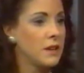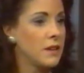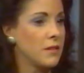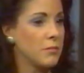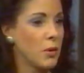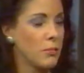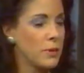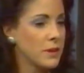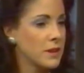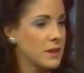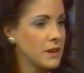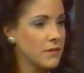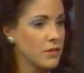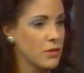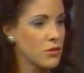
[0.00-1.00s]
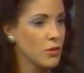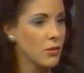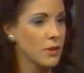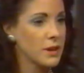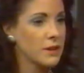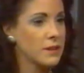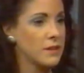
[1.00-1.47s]
the mobility of the
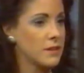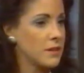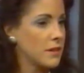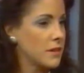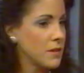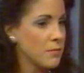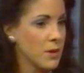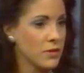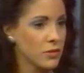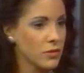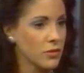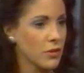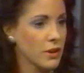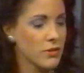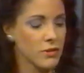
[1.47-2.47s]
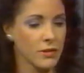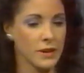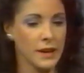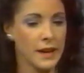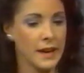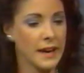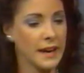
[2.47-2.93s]
joint, the muscle
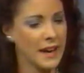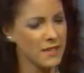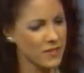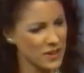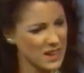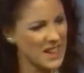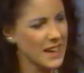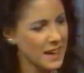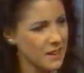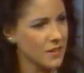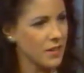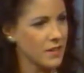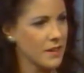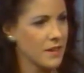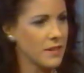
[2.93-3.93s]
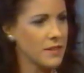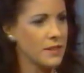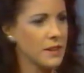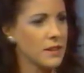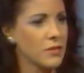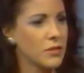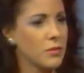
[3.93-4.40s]
structure, and I forget all the other
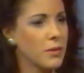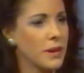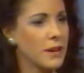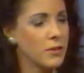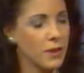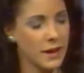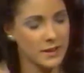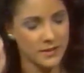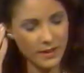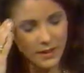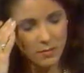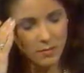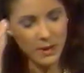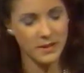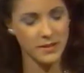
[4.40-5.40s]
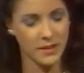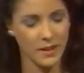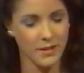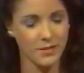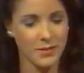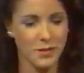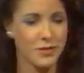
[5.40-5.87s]
things. So what I try to say to
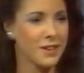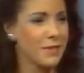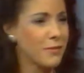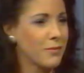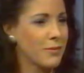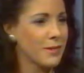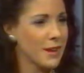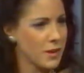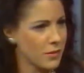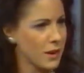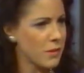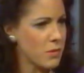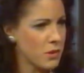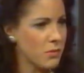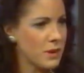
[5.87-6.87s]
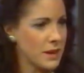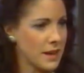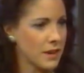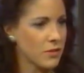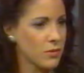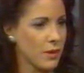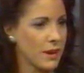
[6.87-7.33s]
myself, just like when you read an
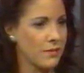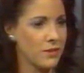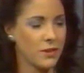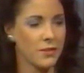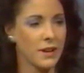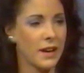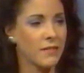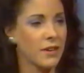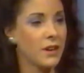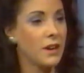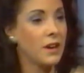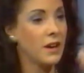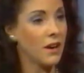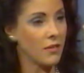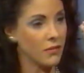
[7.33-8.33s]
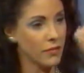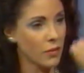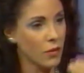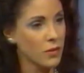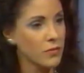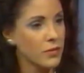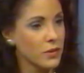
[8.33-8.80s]
x-ray, if you don't have a
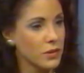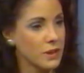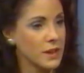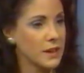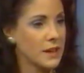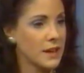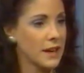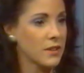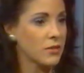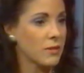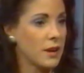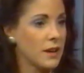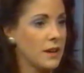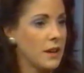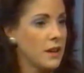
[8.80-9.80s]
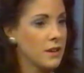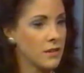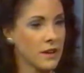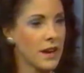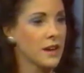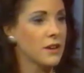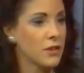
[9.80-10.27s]
form for looking at an x-ray,
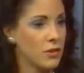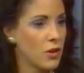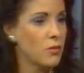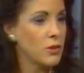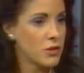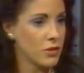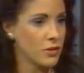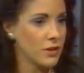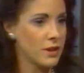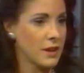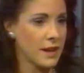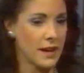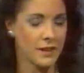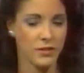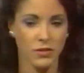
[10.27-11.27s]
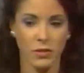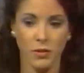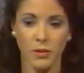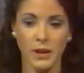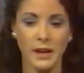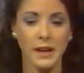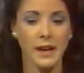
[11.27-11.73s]
you're not going to know what you're looking at.
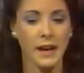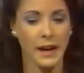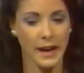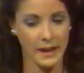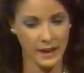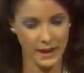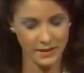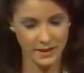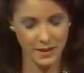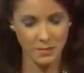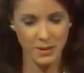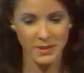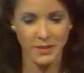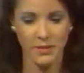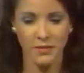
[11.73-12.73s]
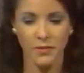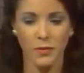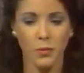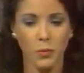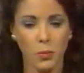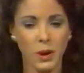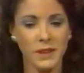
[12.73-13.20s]
So I say to myself,
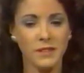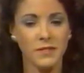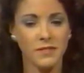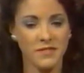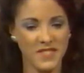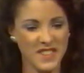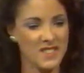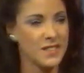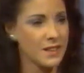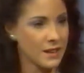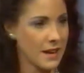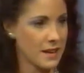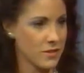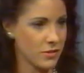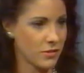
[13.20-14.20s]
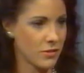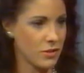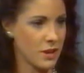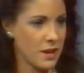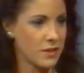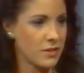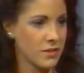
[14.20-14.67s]
what physiological
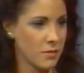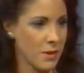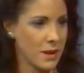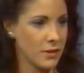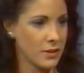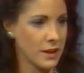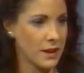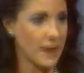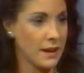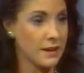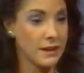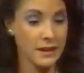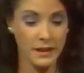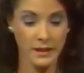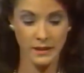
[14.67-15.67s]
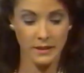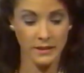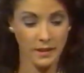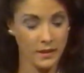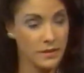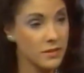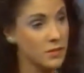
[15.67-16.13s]
changes am I looking at?
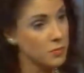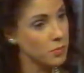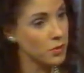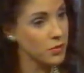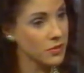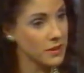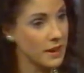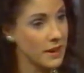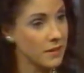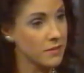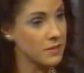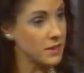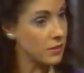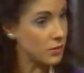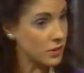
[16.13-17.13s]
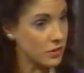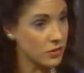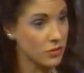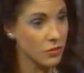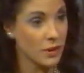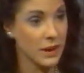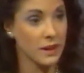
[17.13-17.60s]
Does this person have decreased
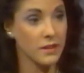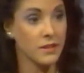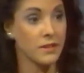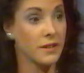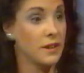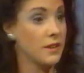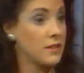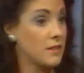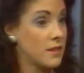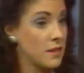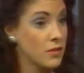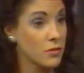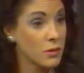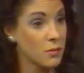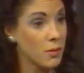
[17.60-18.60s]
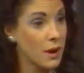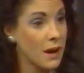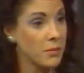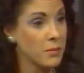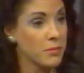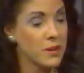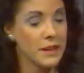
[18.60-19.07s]
strength, sensory
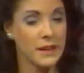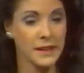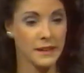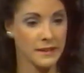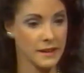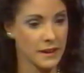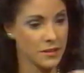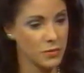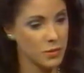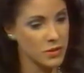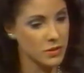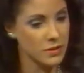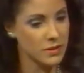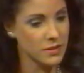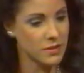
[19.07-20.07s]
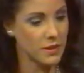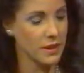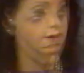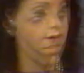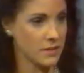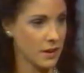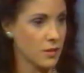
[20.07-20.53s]
problems? And then I switch into the
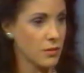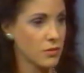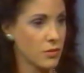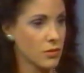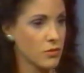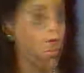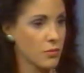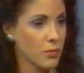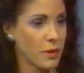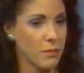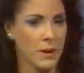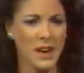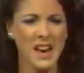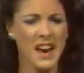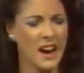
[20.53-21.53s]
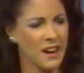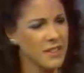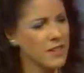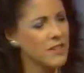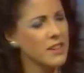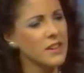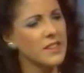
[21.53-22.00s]
psychosocial realm. Are
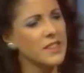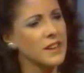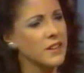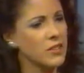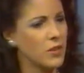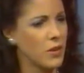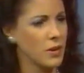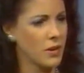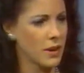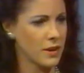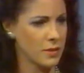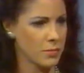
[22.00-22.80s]
there other things going on in the